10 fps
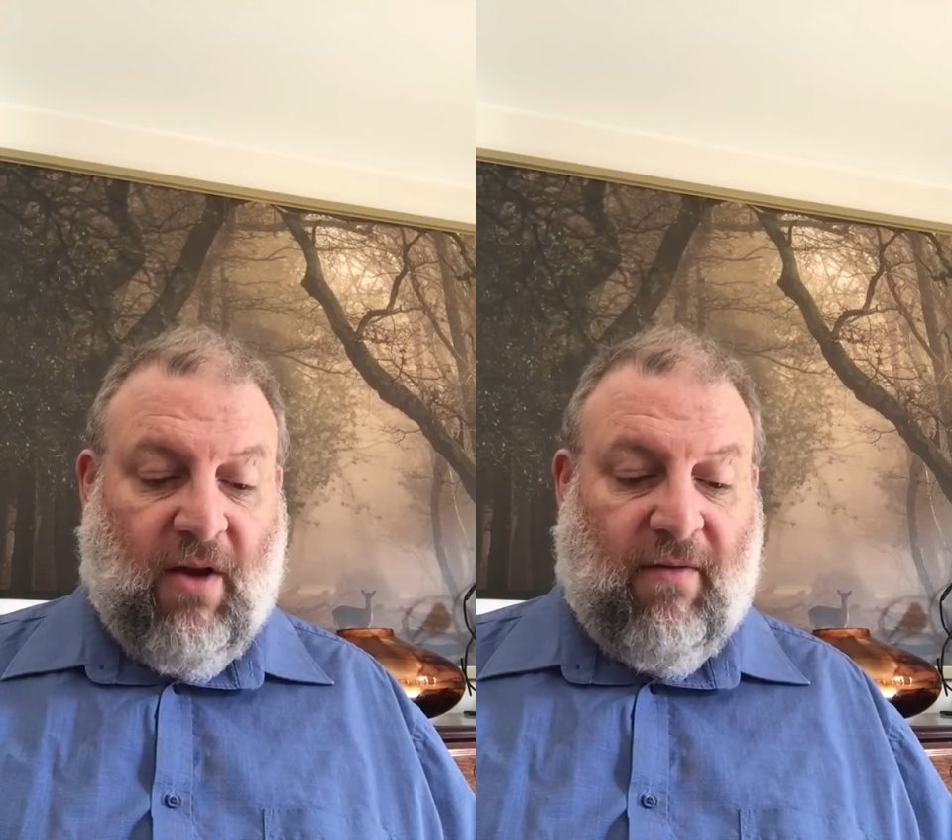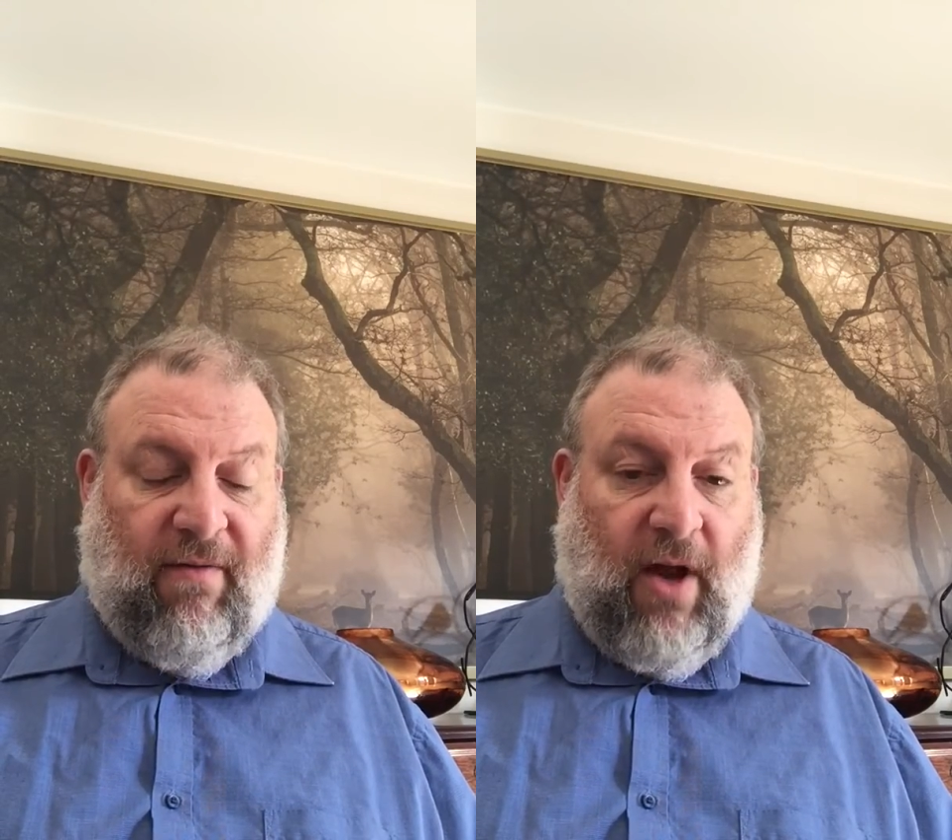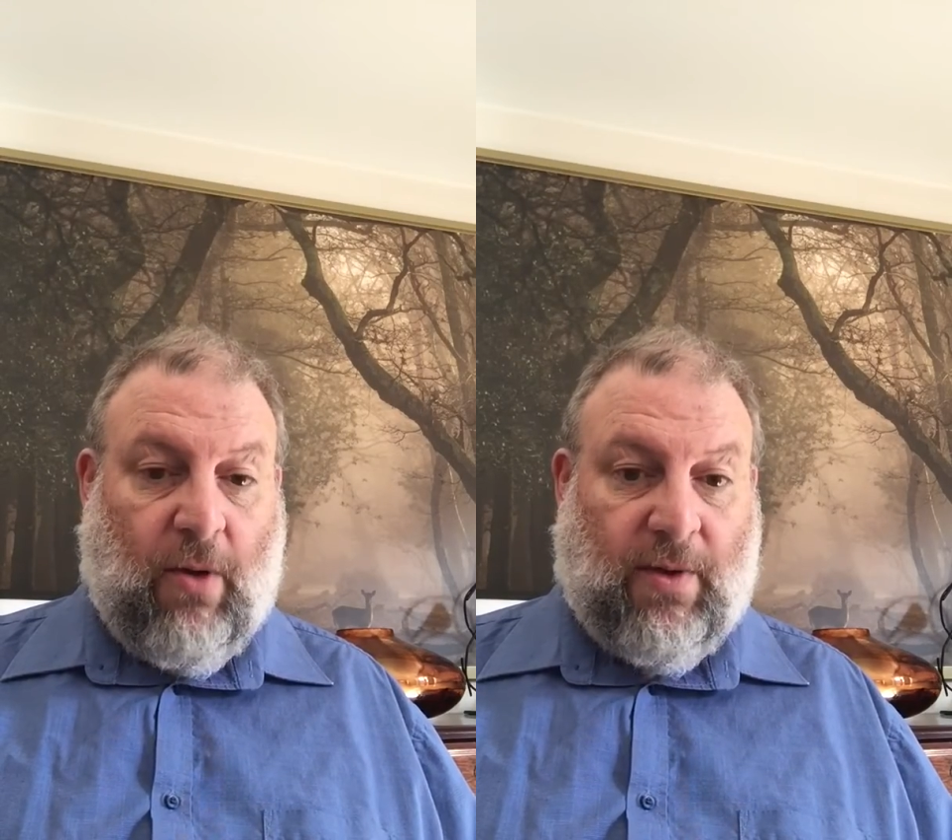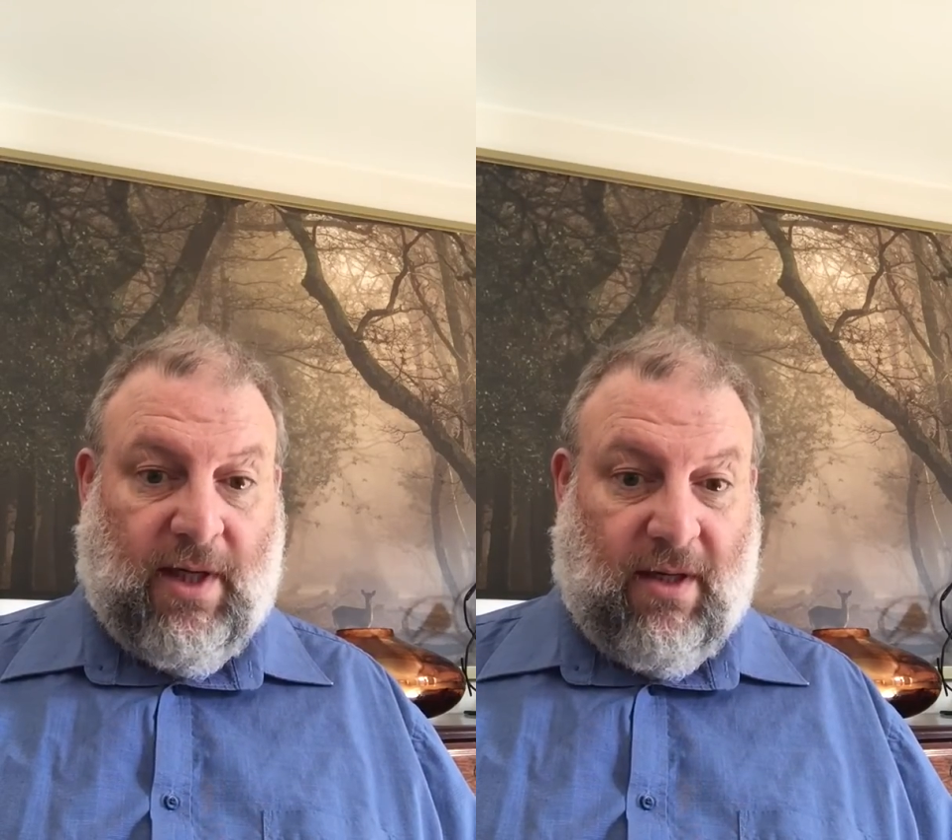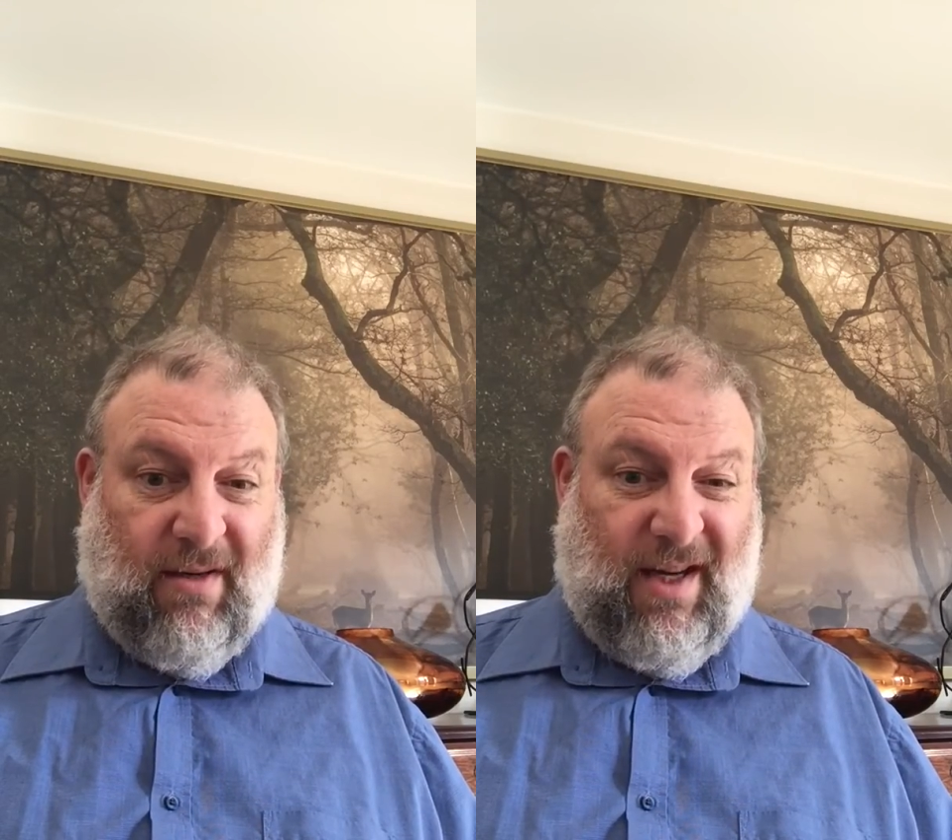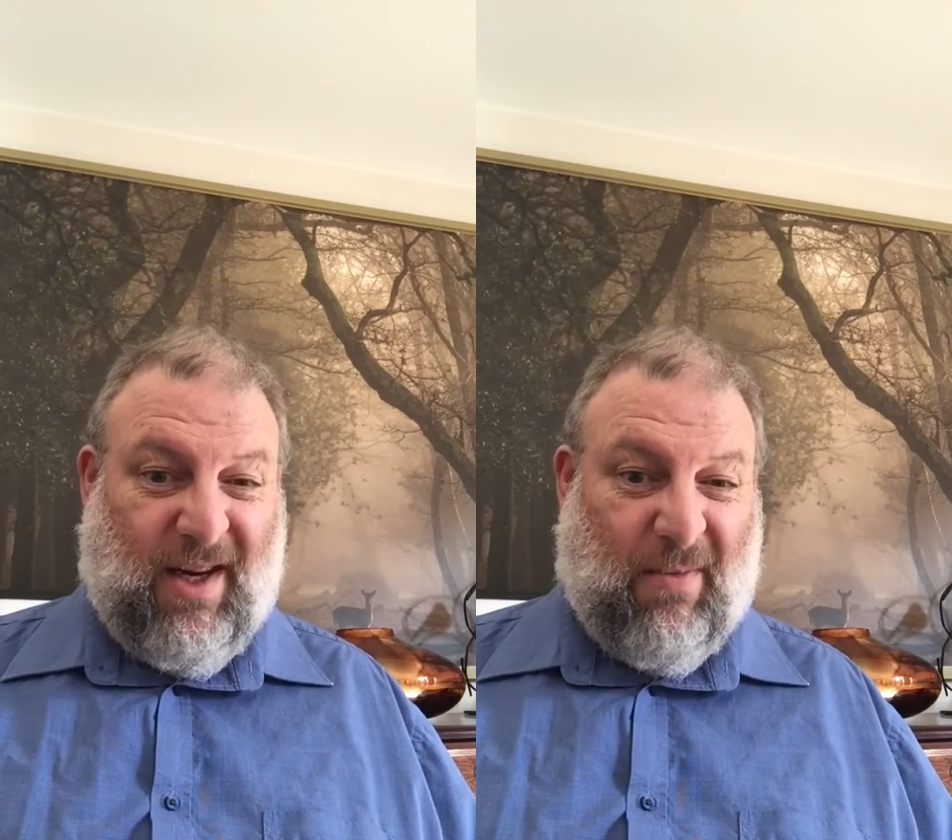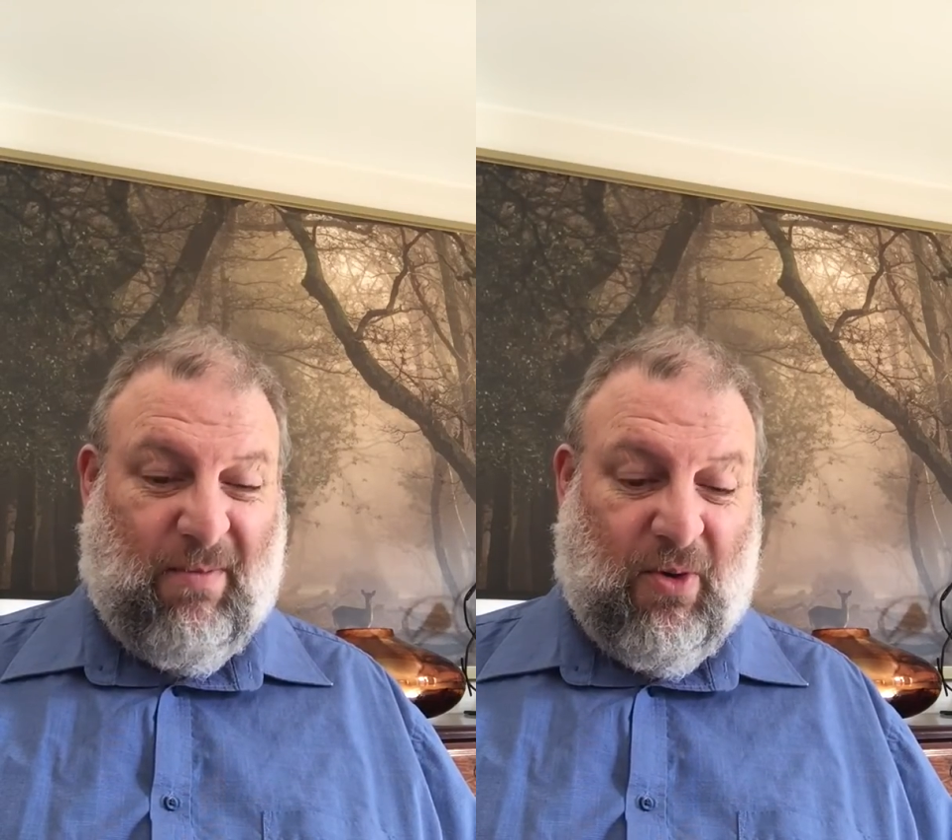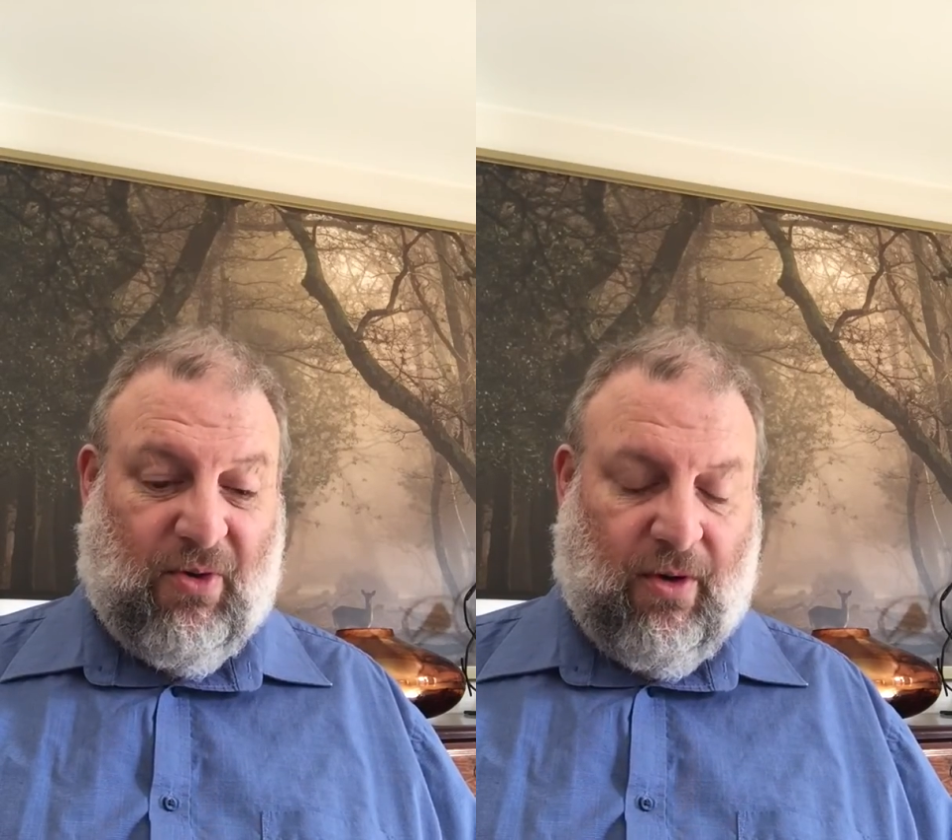floated in a
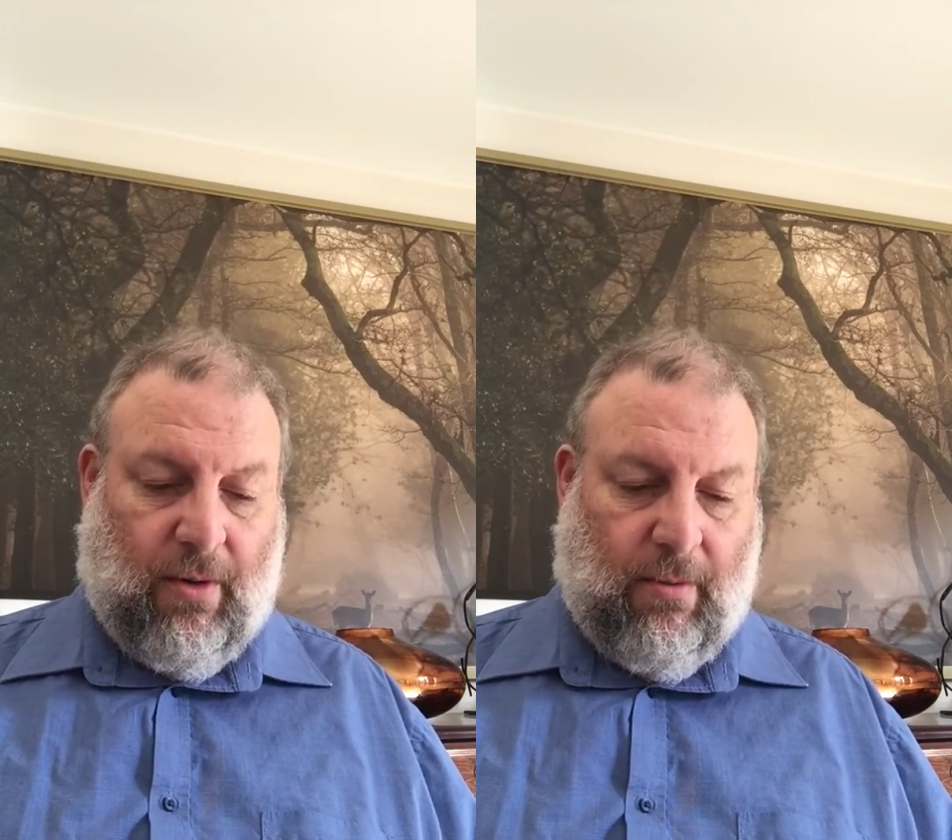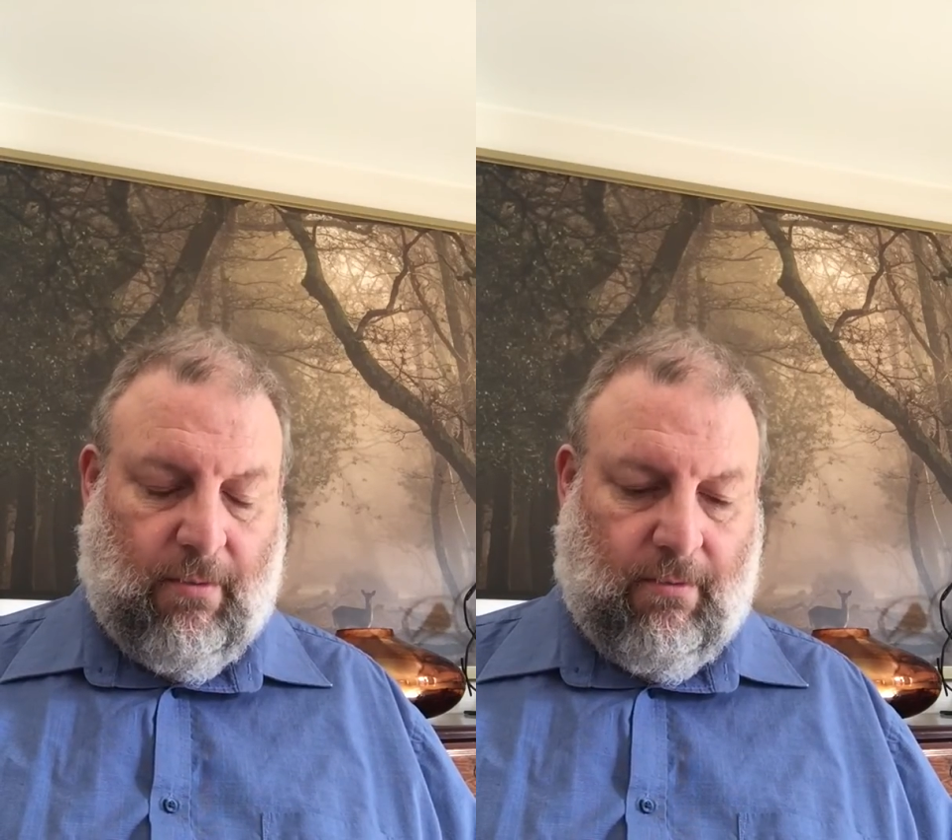puddle.